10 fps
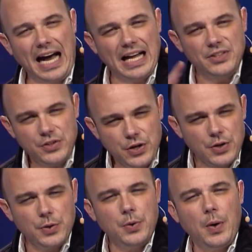God
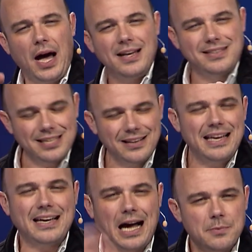knew until
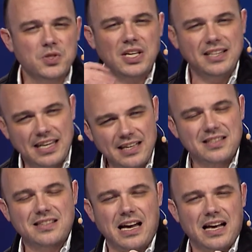he comes and
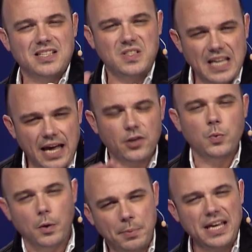gets us, death
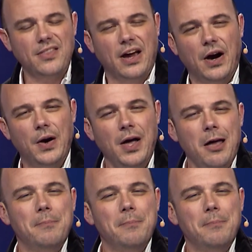will be there.